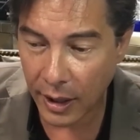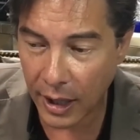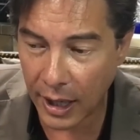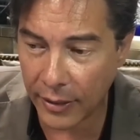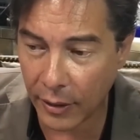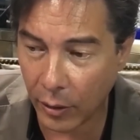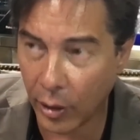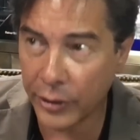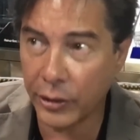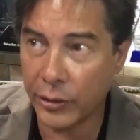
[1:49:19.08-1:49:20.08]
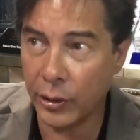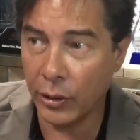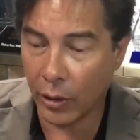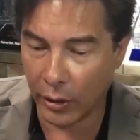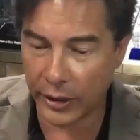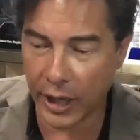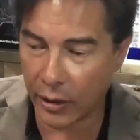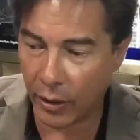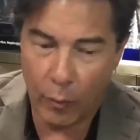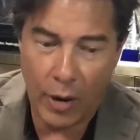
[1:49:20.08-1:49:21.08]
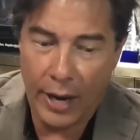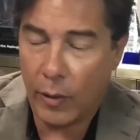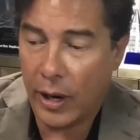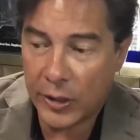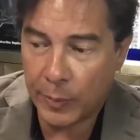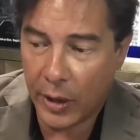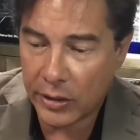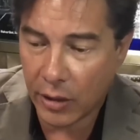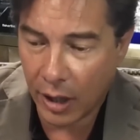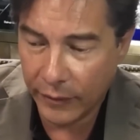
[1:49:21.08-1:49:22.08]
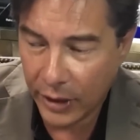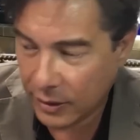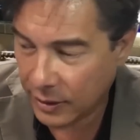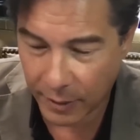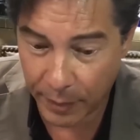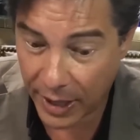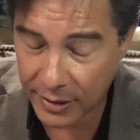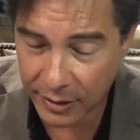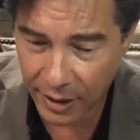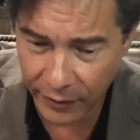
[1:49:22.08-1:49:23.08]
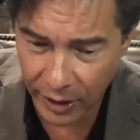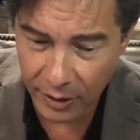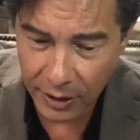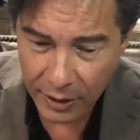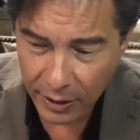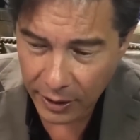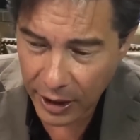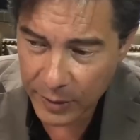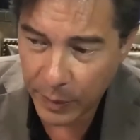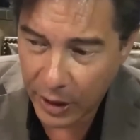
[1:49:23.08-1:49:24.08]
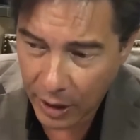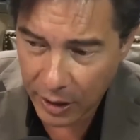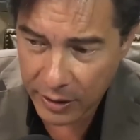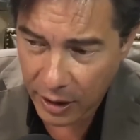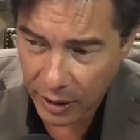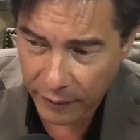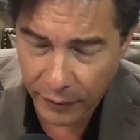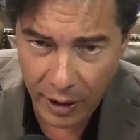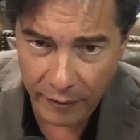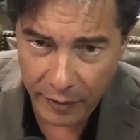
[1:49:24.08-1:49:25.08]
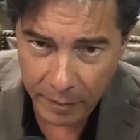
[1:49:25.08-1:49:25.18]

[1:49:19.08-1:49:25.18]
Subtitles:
And the larger truth altogether. And why do I experience all of it? The basis of it is because of love.